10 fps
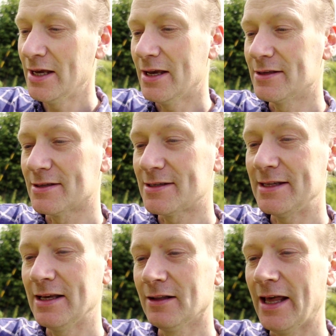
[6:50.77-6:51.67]
is a
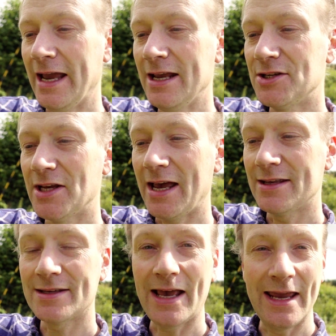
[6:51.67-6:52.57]
Stihl
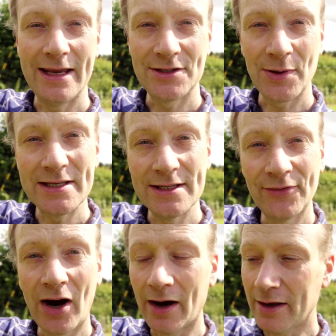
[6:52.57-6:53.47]

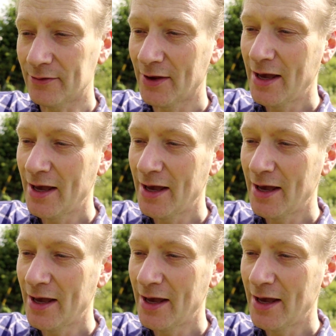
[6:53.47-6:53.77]
HSA25.